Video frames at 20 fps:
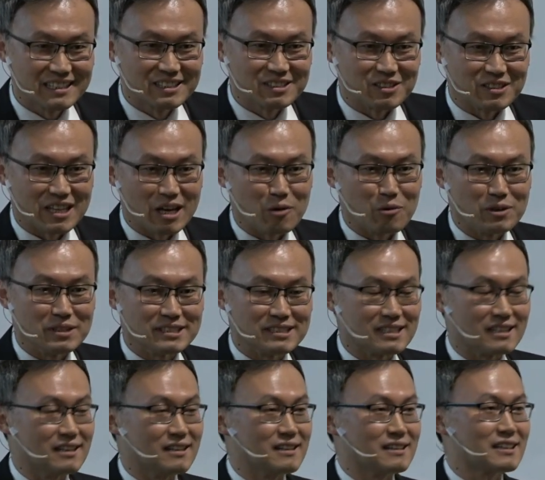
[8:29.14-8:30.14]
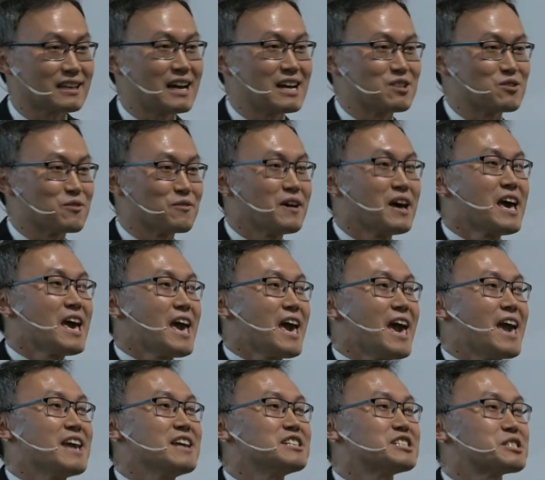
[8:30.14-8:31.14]
So there was a kind of
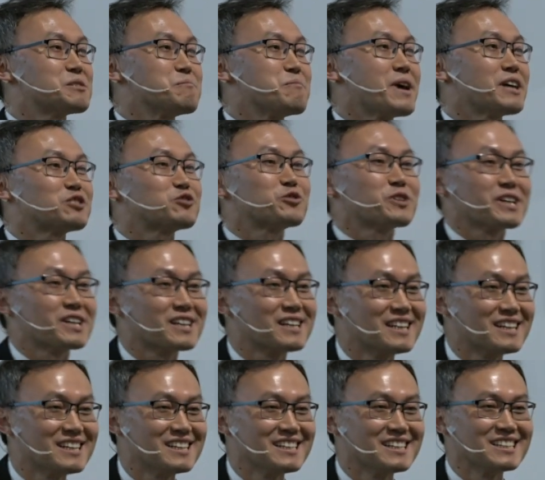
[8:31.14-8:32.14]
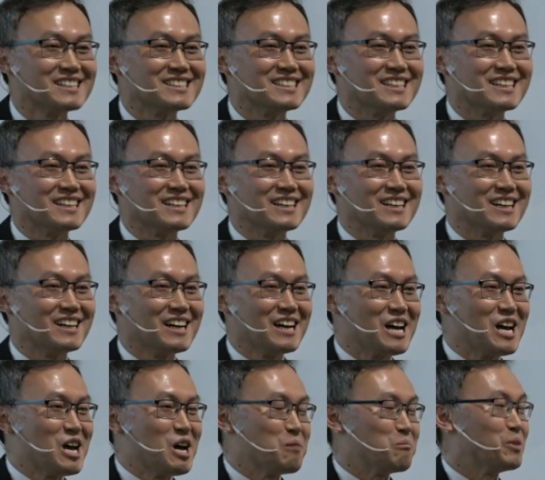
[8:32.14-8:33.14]
asymmetric the
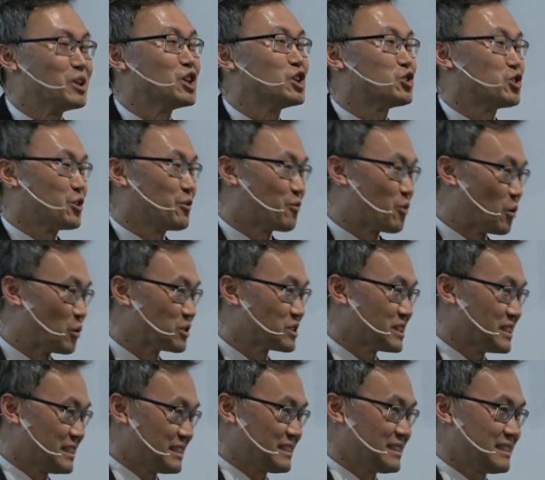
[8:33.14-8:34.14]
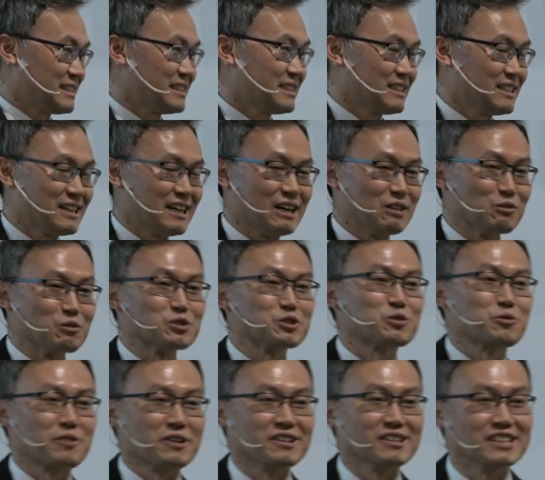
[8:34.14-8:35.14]
military forces uh, North
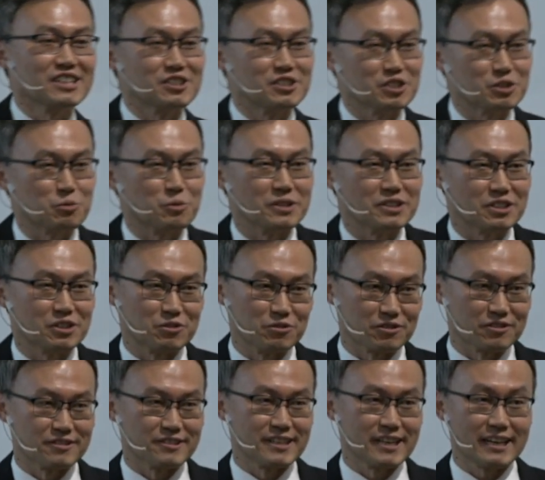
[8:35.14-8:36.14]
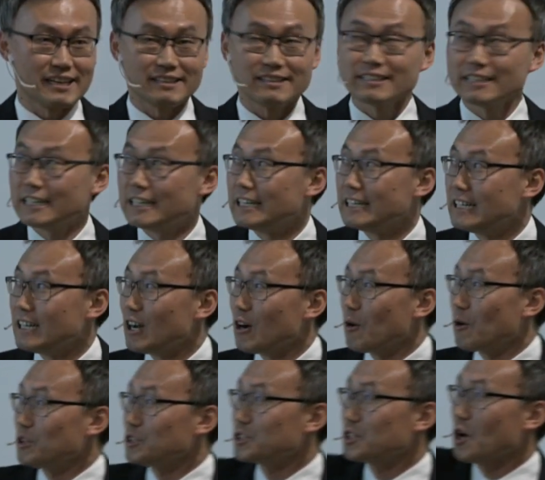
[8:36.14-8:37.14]
Korean leaders wanted to create.
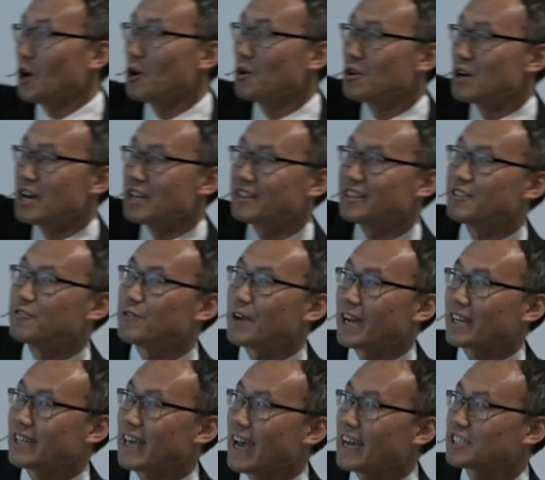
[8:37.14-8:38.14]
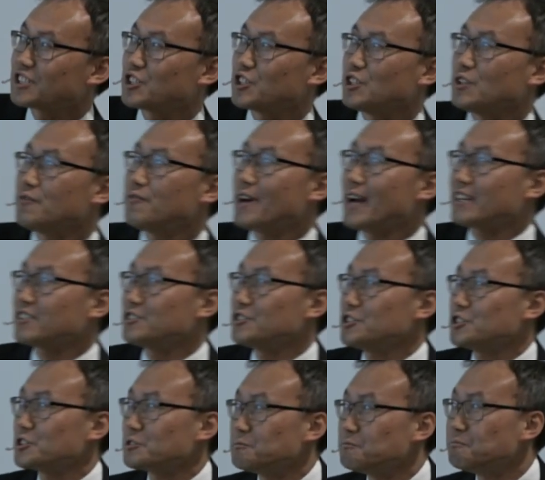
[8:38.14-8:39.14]
Also, direct external
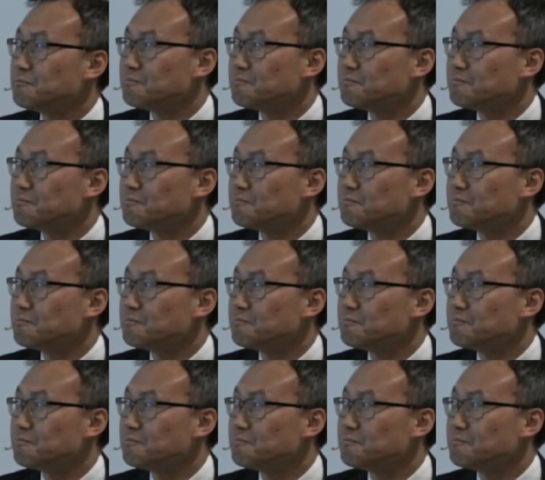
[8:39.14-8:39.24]
factors,